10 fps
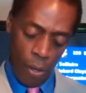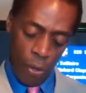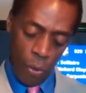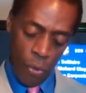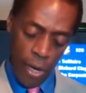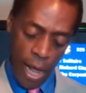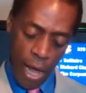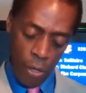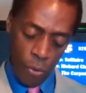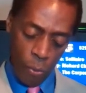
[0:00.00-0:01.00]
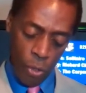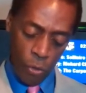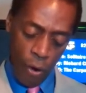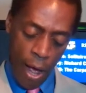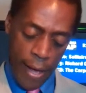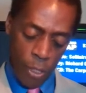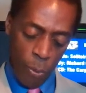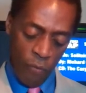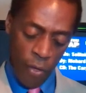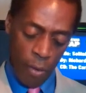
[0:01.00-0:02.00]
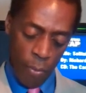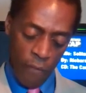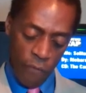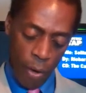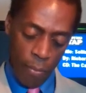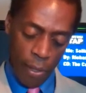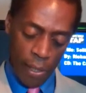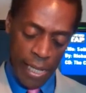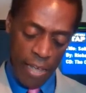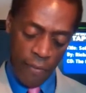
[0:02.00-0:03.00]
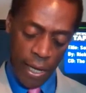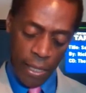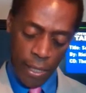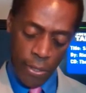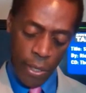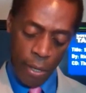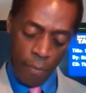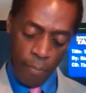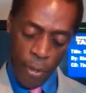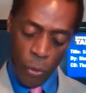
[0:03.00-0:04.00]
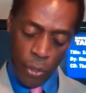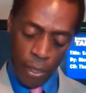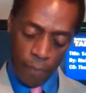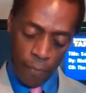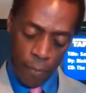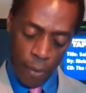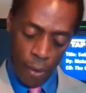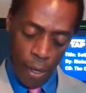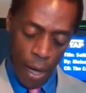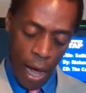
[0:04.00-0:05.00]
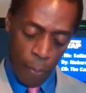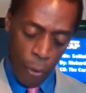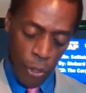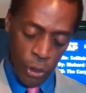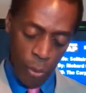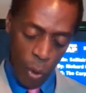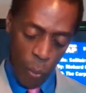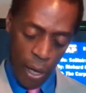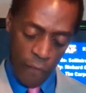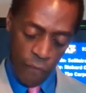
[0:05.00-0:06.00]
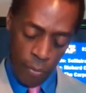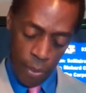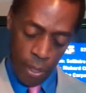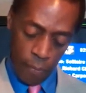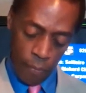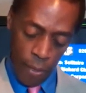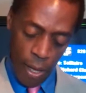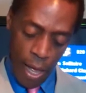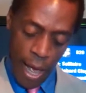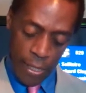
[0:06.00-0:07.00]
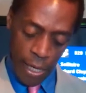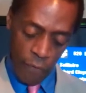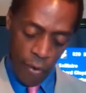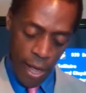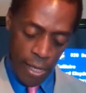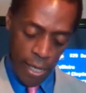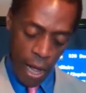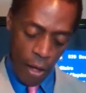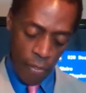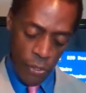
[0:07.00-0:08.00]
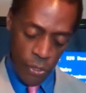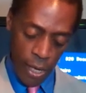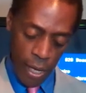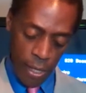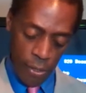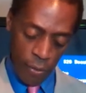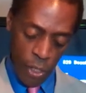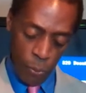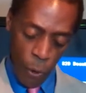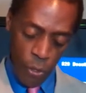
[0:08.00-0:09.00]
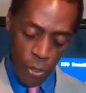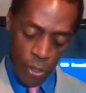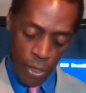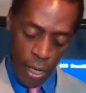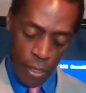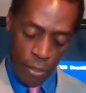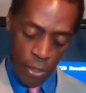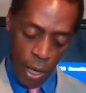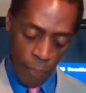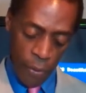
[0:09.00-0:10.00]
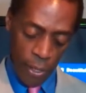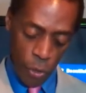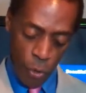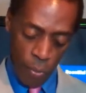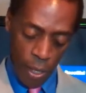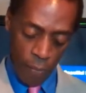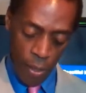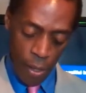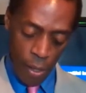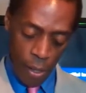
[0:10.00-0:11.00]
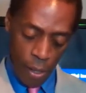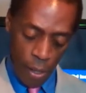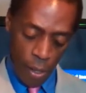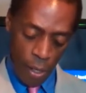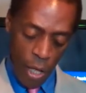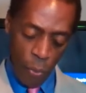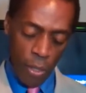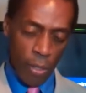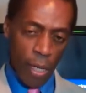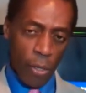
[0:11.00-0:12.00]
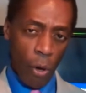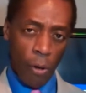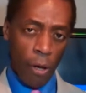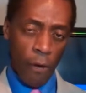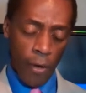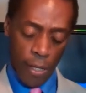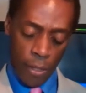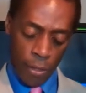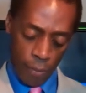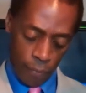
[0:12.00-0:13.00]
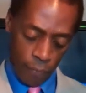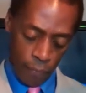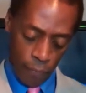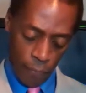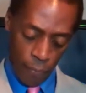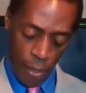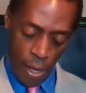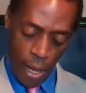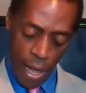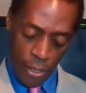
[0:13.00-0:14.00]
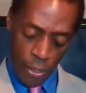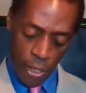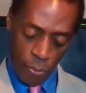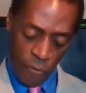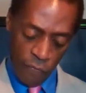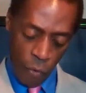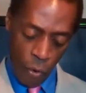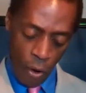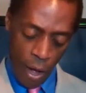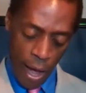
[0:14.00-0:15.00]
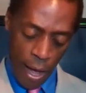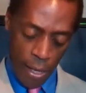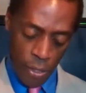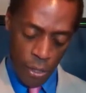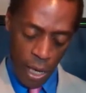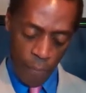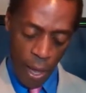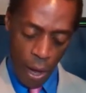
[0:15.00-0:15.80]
who now was trying to prevent me from leaving this building. I pushed him away from me. As I ran down the stairs, this person said something to me. He was incoherent. And just before I stepped